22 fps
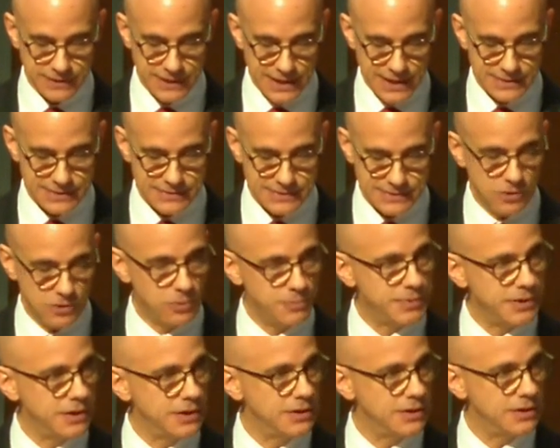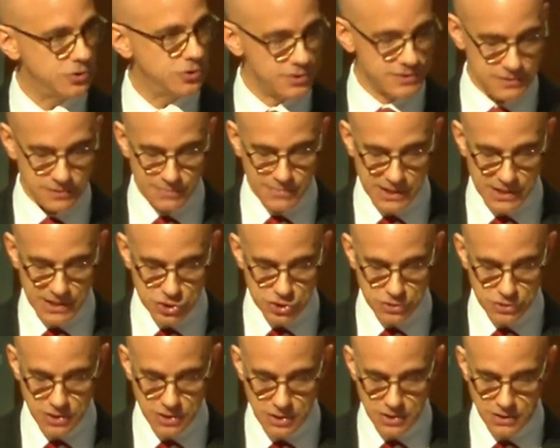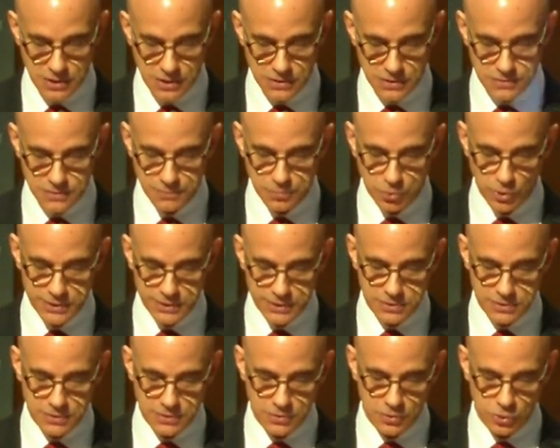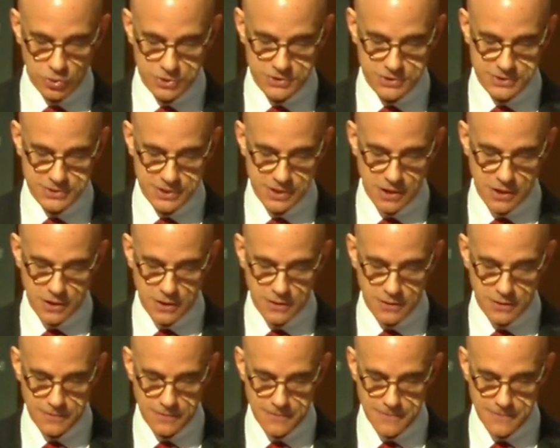Cassiopeia and Ursa Major to point to the North Star.